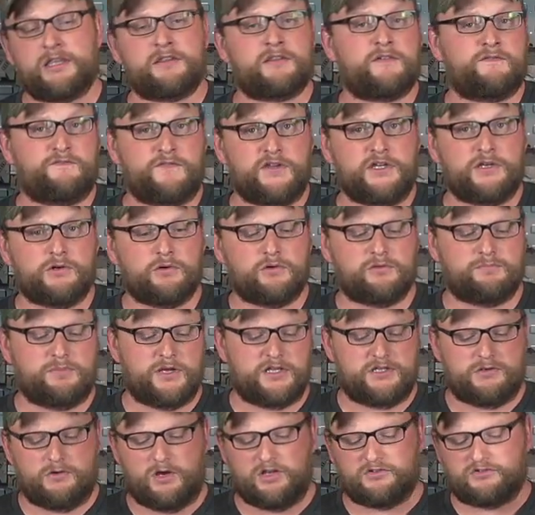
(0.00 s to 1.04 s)
in the field,
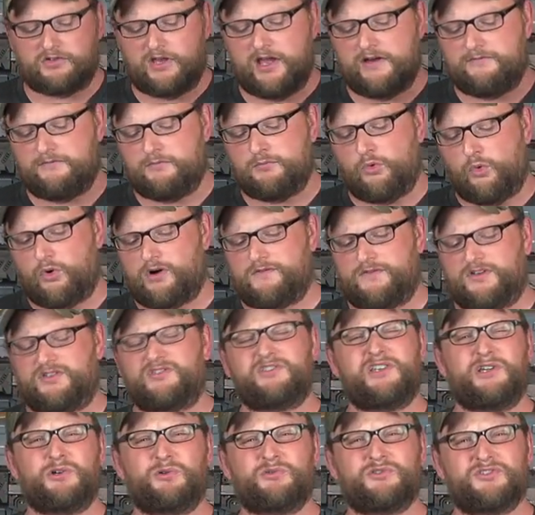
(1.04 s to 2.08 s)
but you also have more of a
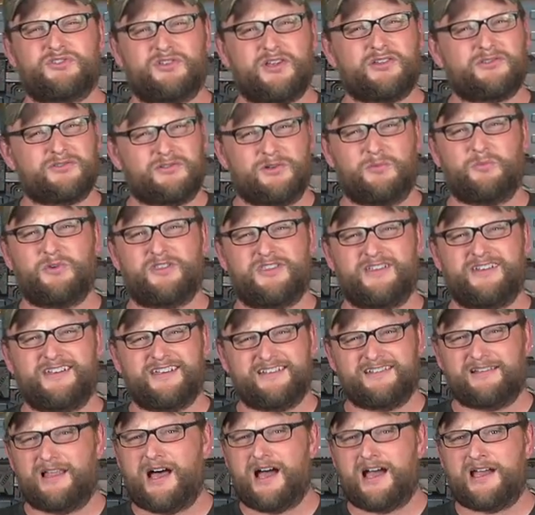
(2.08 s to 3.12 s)
sealed system with an
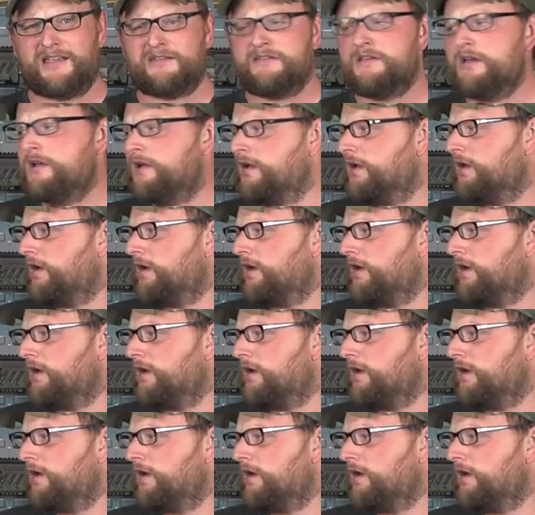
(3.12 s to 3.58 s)
inline,